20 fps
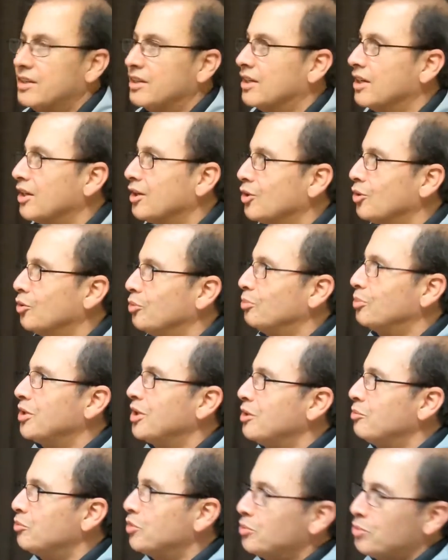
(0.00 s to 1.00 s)
and I hope
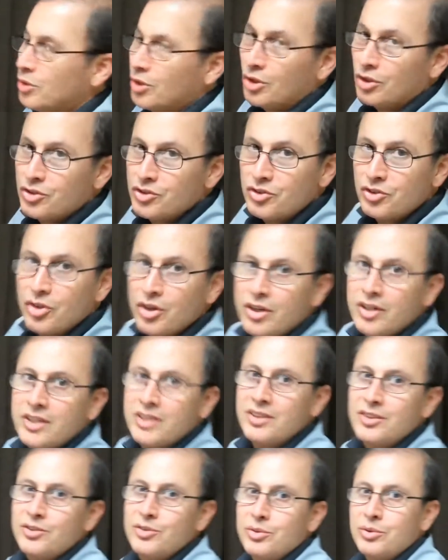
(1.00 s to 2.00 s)
people are
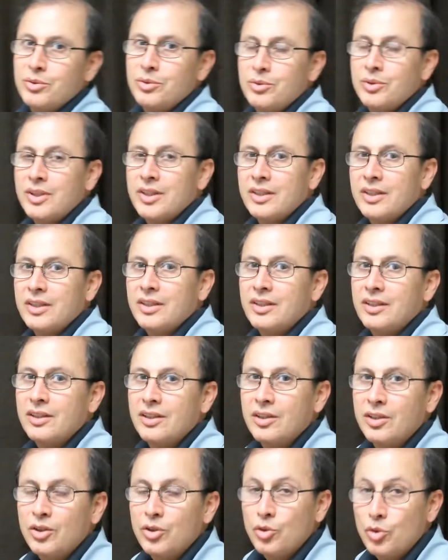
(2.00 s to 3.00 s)
starting to
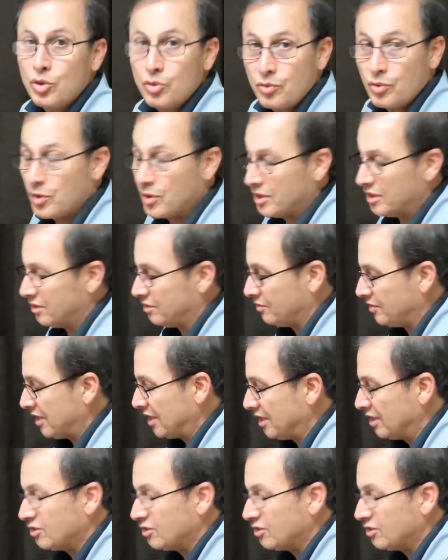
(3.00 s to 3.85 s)
look for this vein.